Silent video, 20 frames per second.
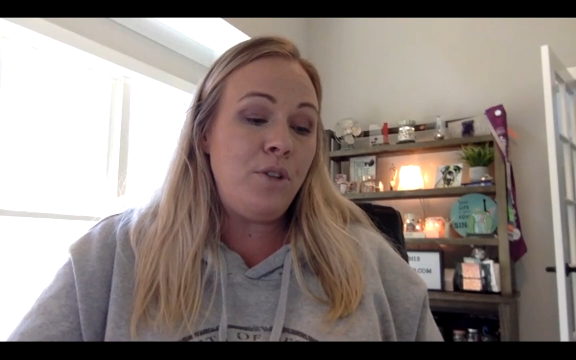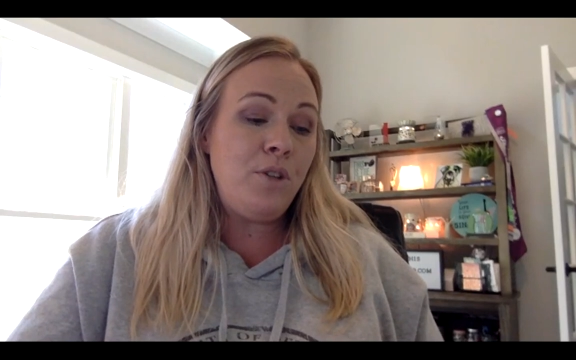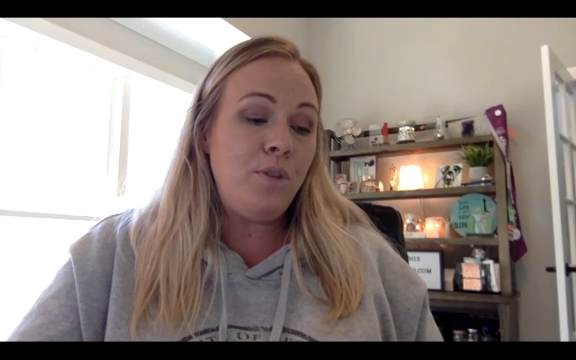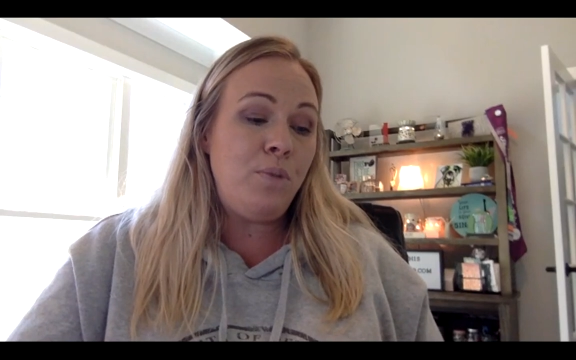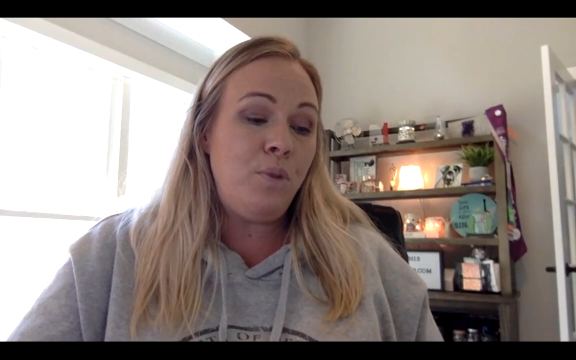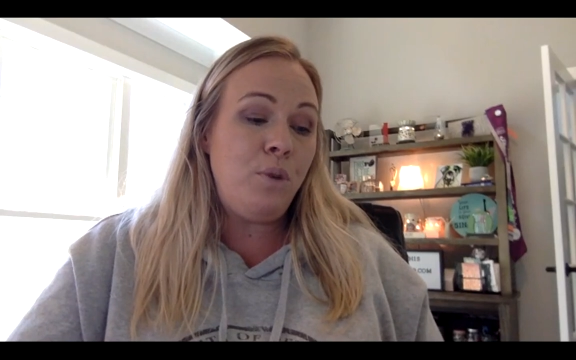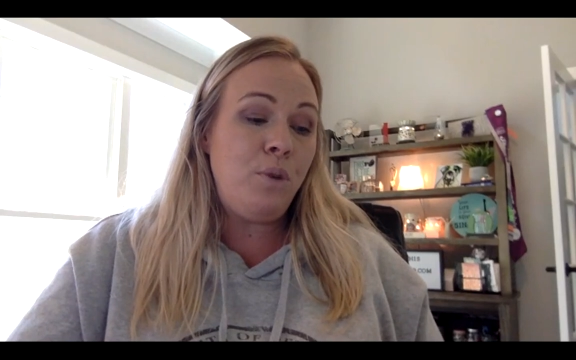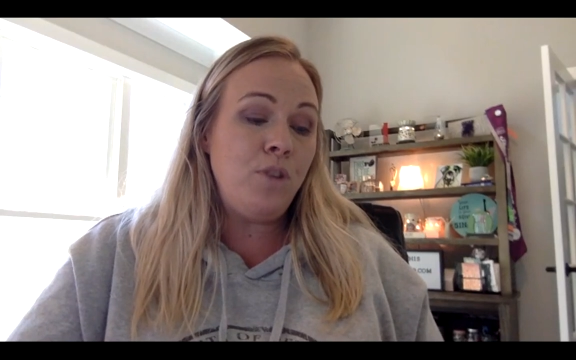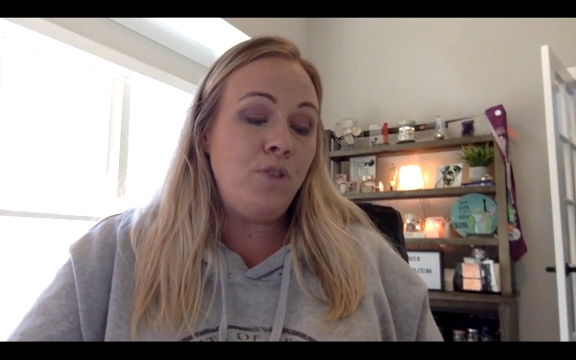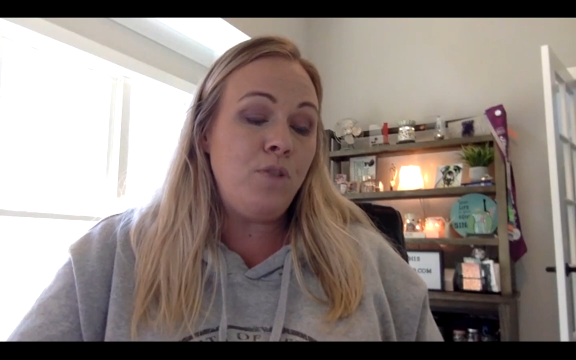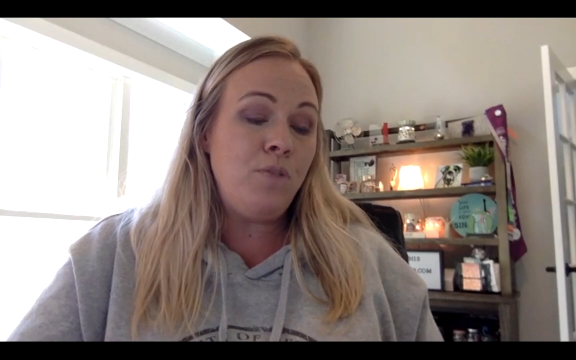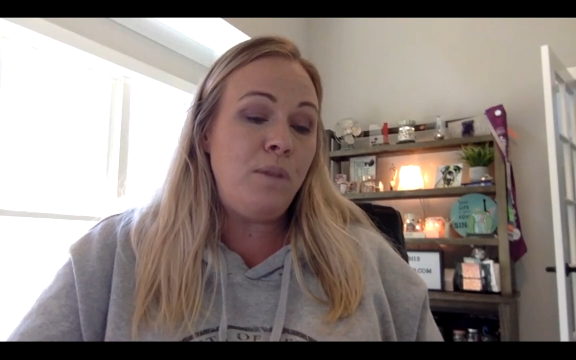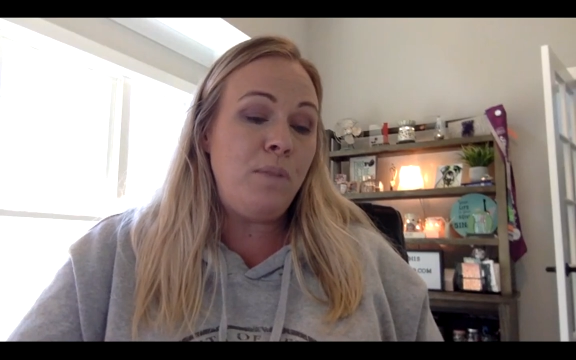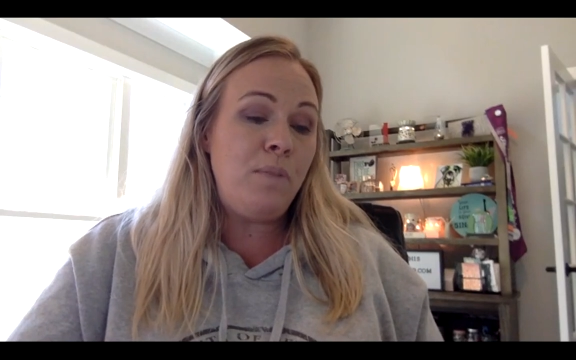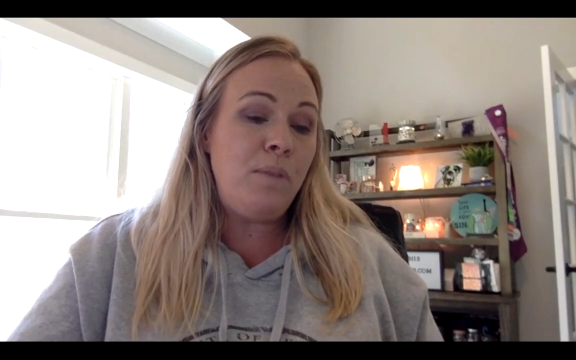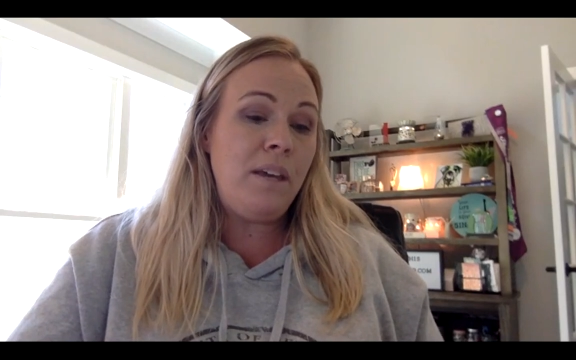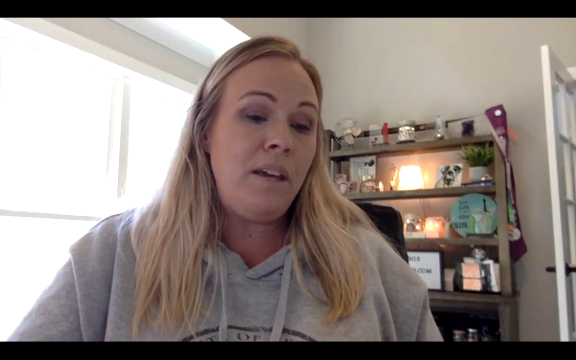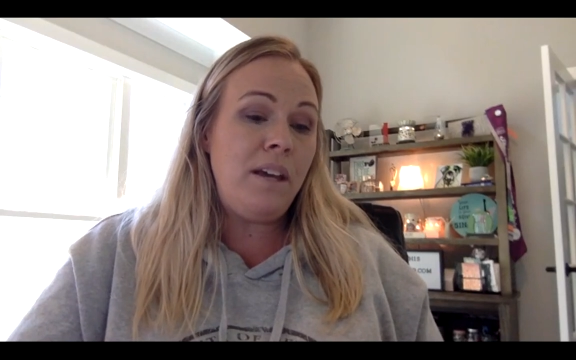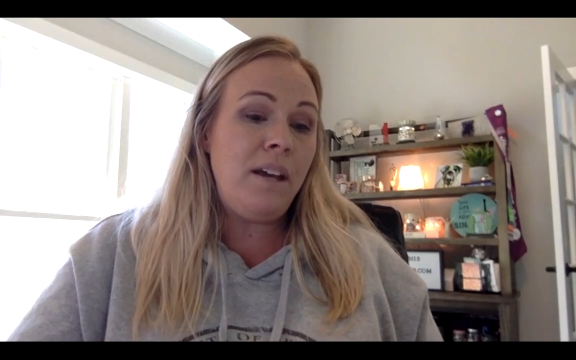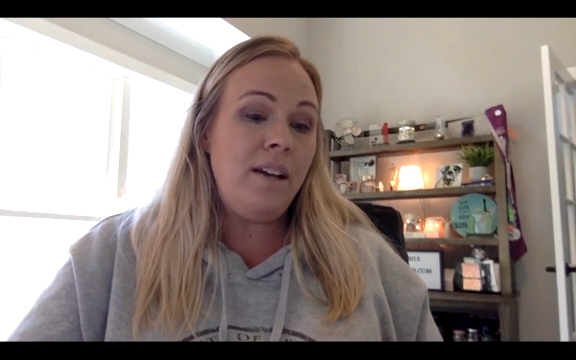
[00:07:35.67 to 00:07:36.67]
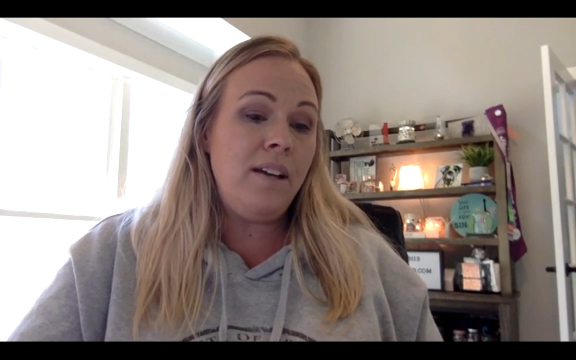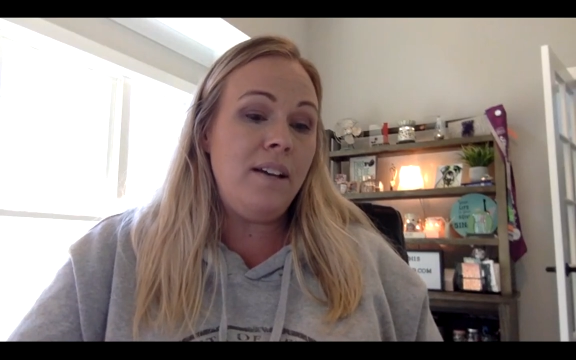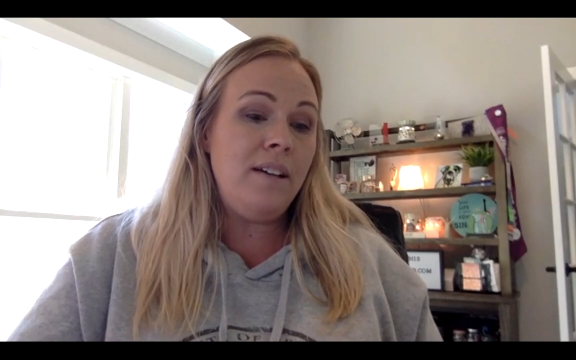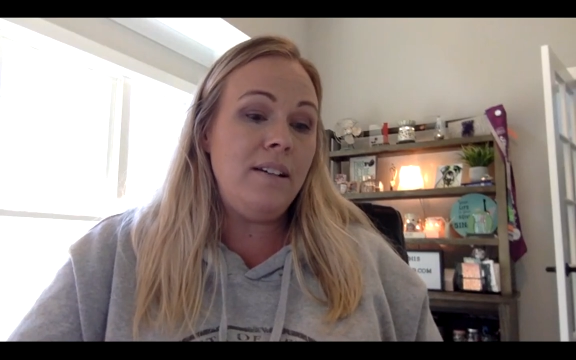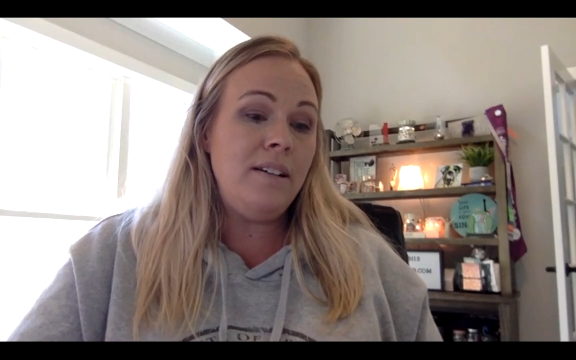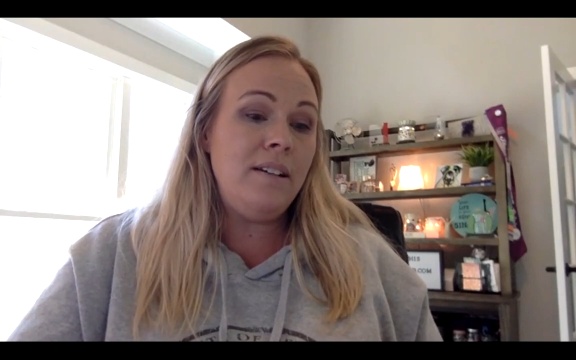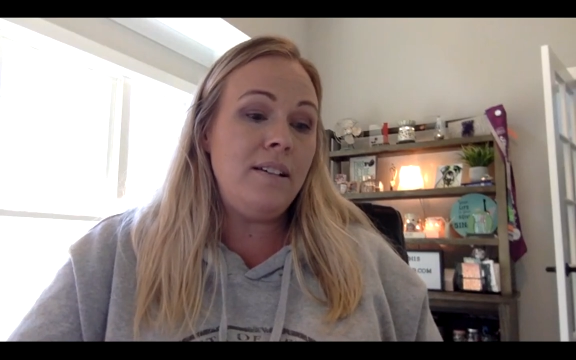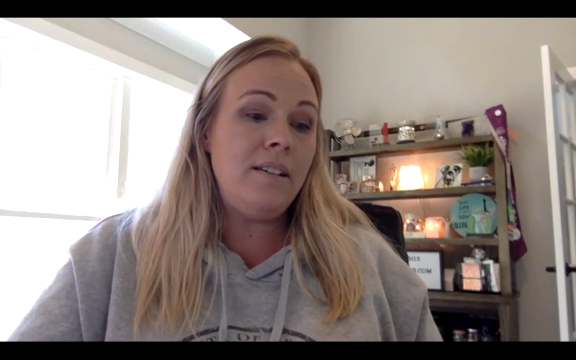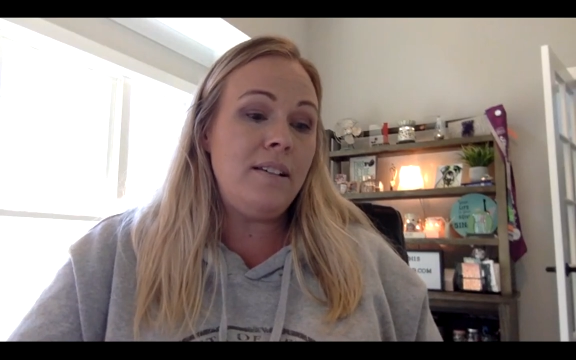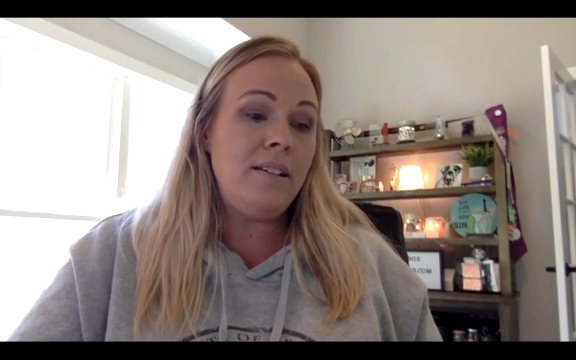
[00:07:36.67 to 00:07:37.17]
reports with me
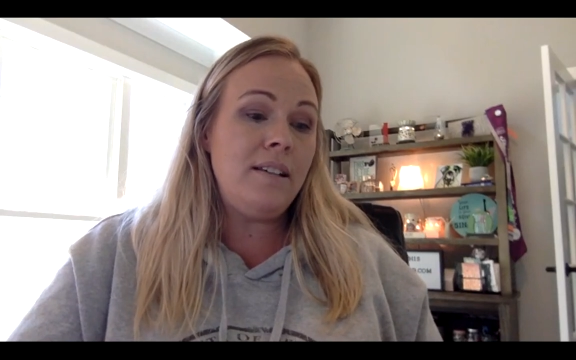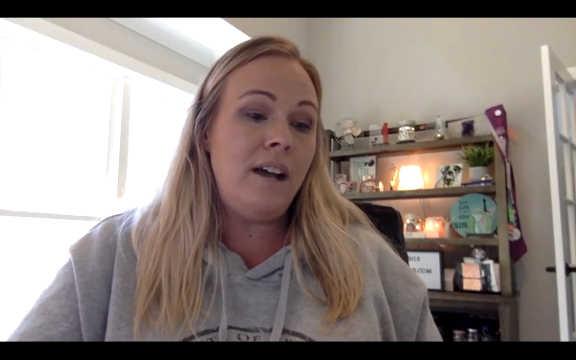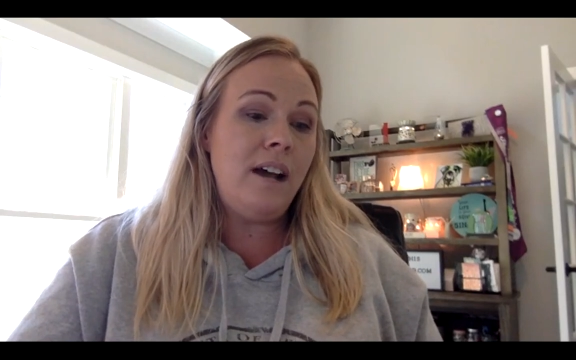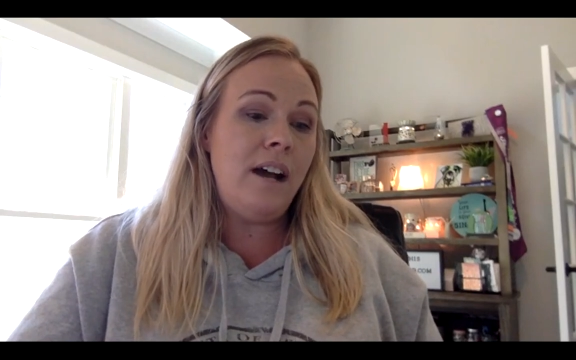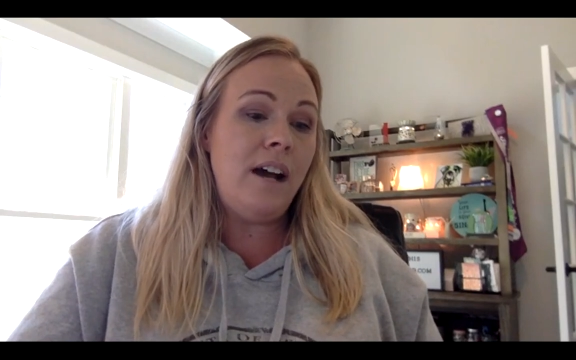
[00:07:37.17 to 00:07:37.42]
because